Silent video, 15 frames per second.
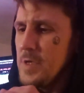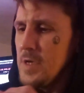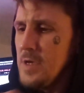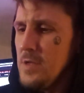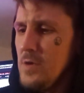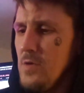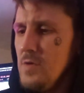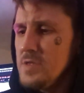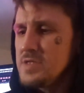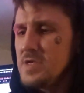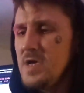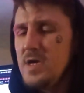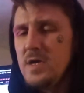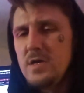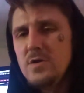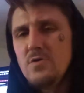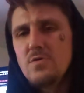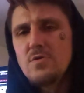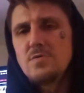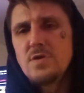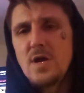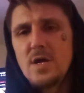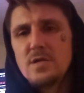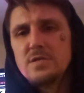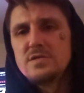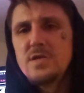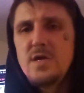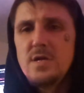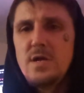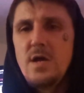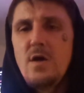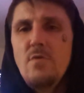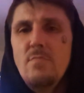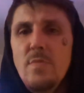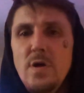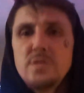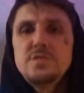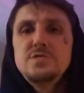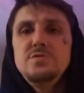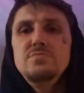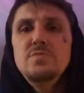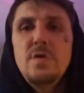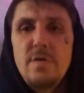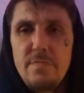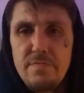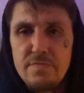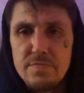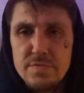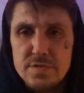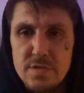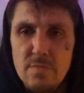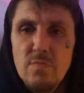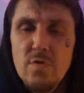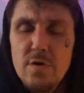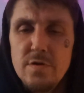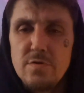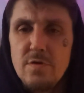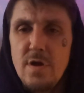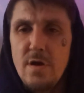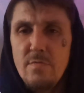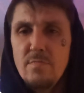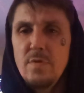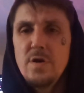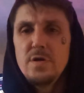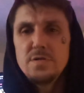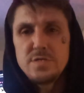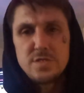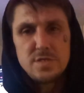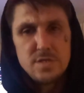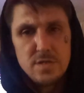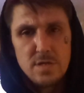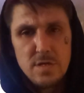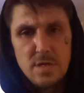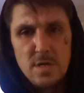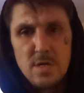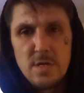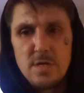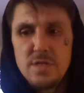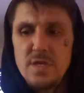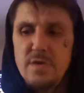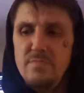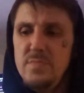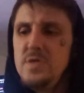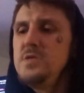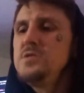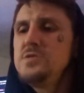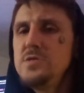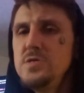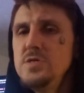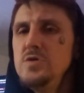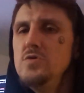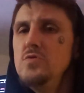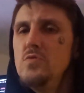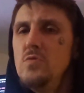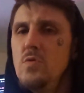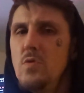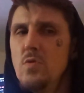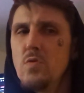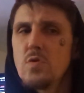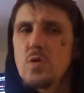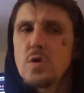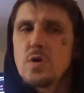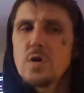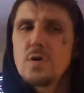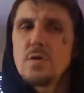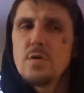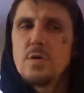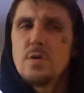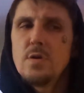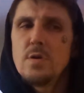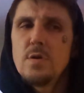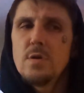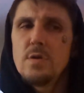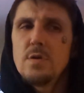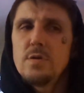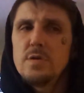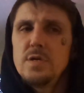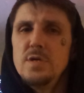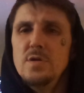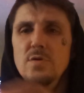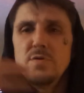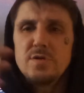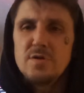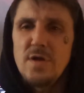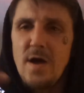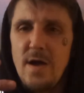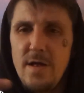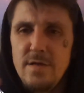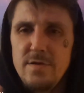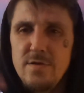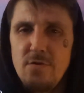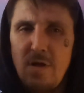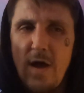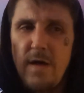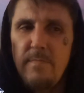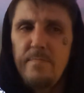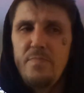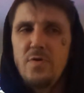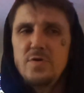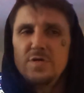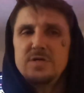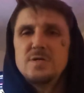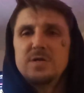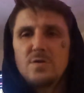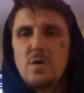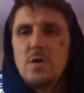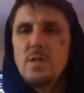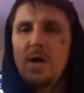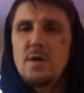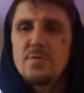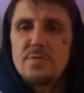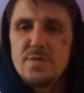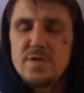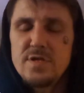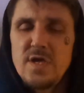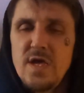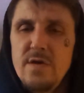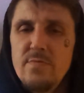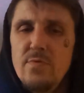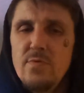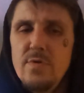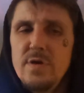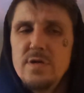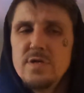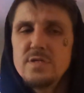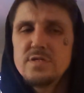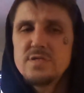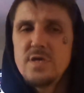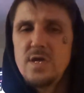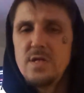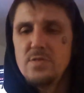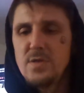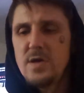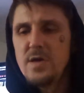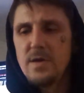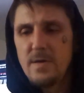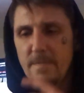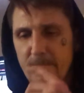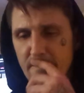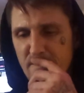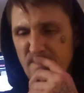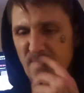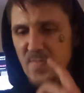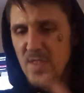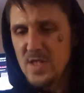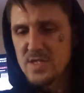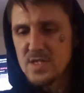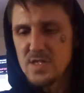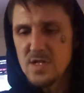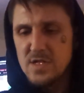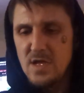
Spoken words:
it's like you're not saying how much you love someone or how much they mean to you, or you're not putting it all out on the table, and it's saying like this is a